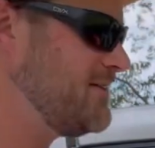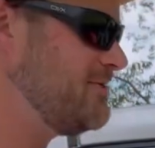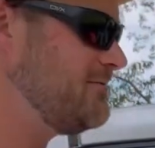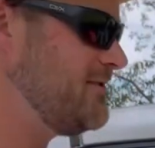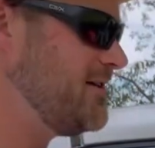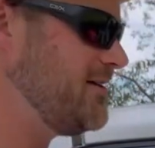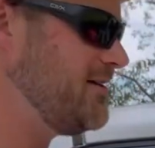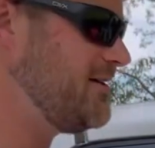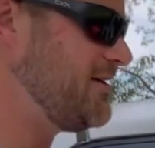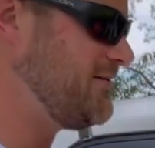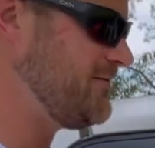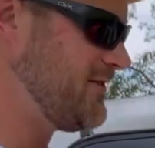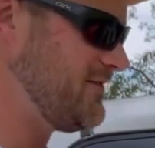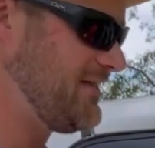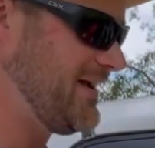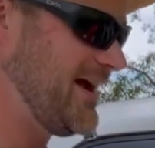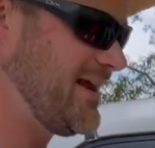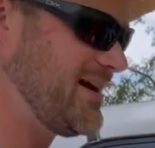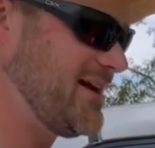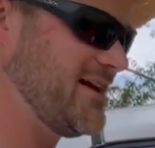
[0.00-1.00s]
Well, if you've
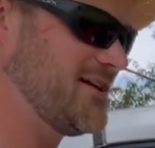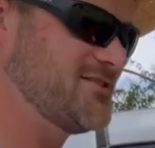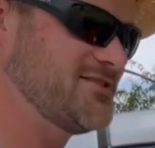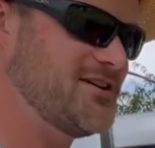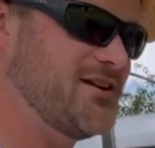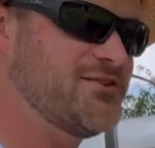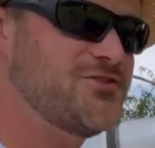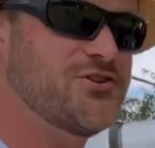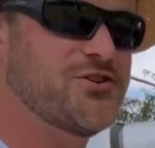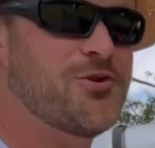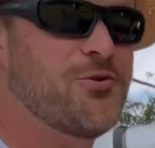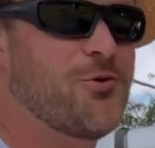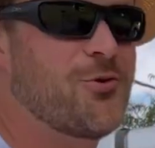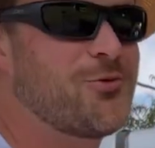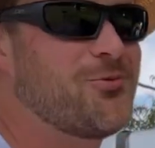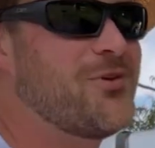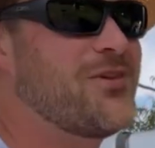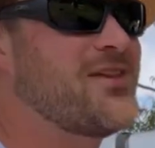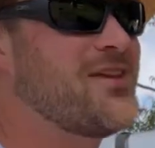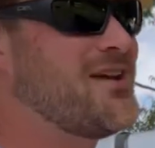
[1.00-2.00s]
got an extension
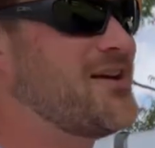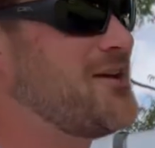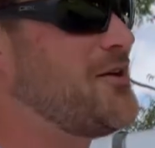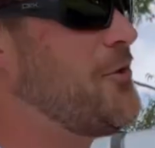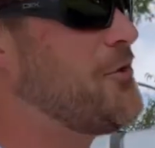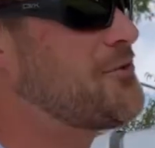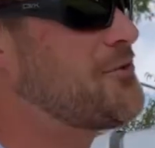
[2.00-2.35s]
cord with you at all